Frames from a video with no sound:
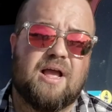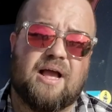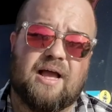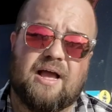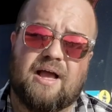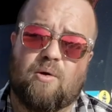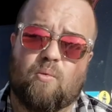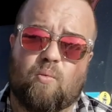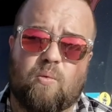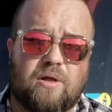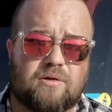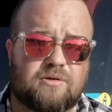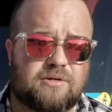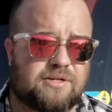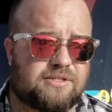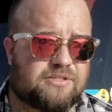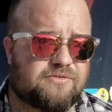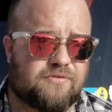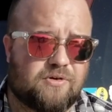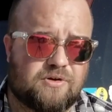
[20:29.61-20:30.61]

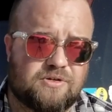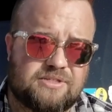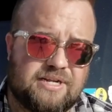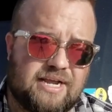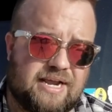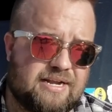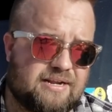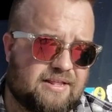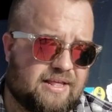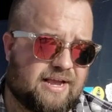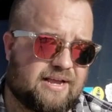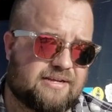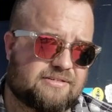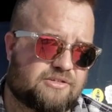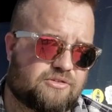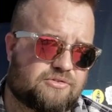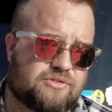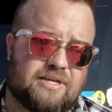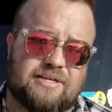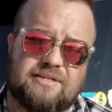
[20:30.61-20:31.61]
wilderness first aid
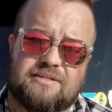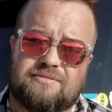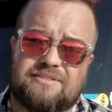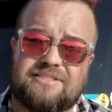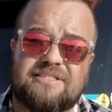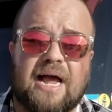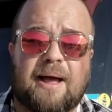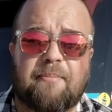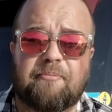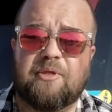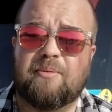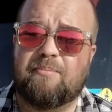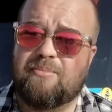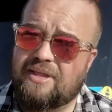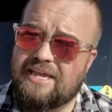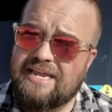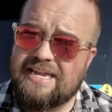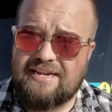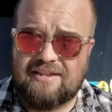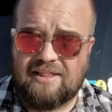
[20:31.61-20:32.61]
class, there's a stop the
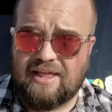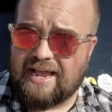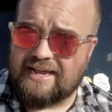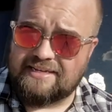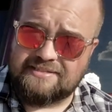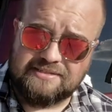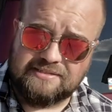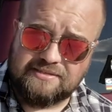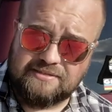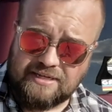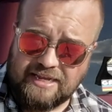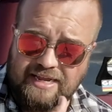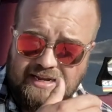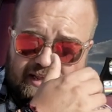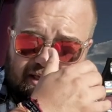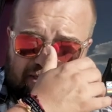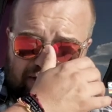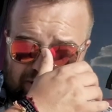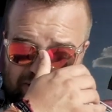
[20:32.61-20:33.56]
bleed classes, any of